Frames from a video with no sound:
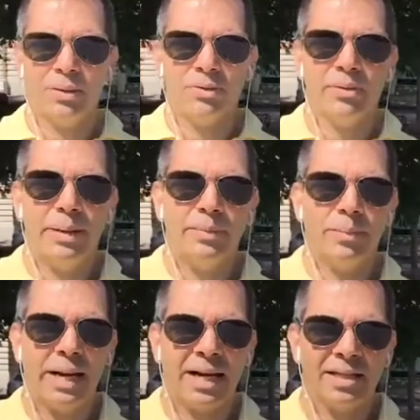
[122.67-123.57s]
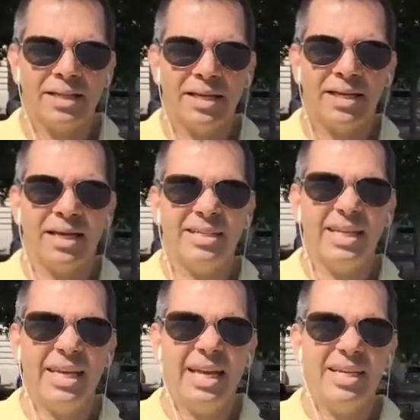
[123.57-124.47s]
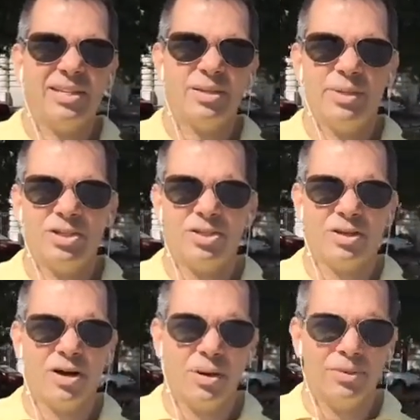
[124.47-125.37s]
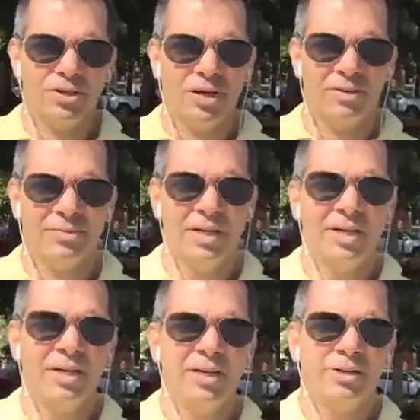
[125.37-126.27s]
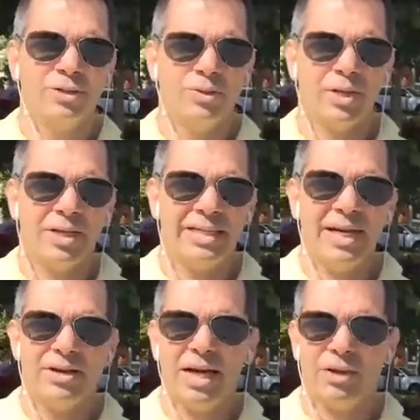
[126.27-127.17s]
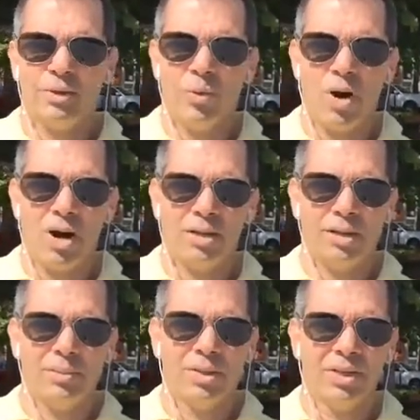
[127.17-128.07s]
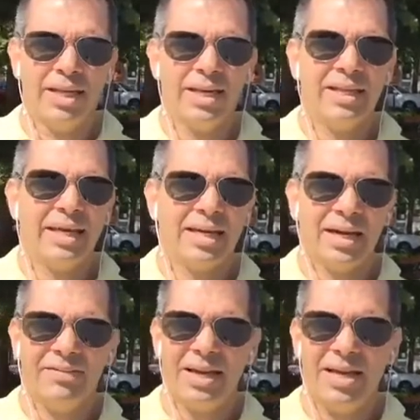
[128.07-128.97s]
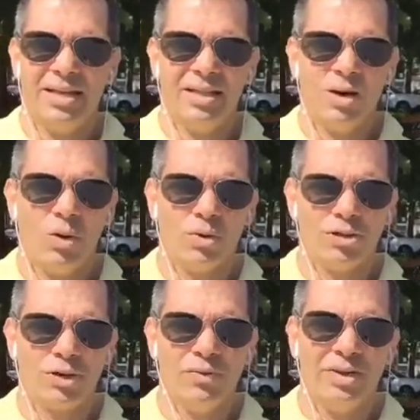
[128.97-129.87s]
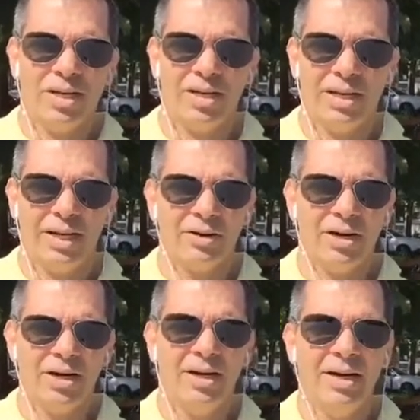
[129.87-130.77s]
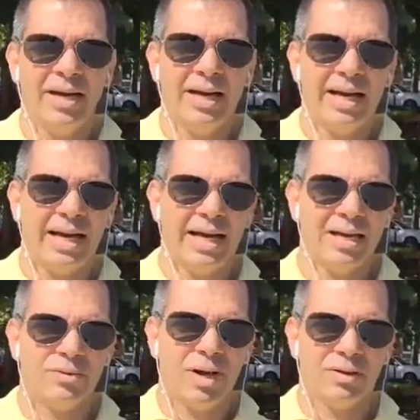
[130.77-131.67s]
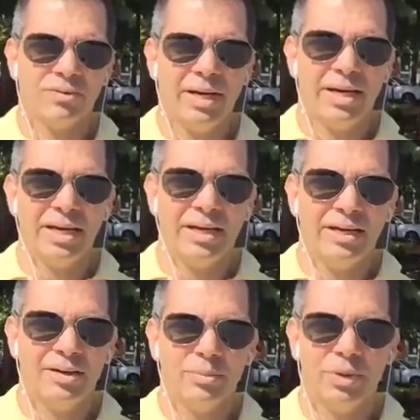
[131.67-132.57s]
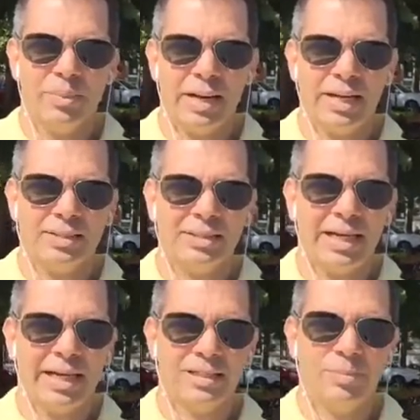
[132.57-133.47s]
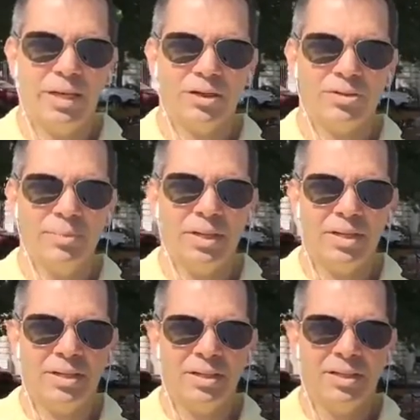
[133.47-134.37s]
will remember, back in the late 1980s to Mr. Gorbechev to tear down the wall in Berlin, and that kind of ended the whole Soviet era. And Ronald Reagan here in Budapest has been attributed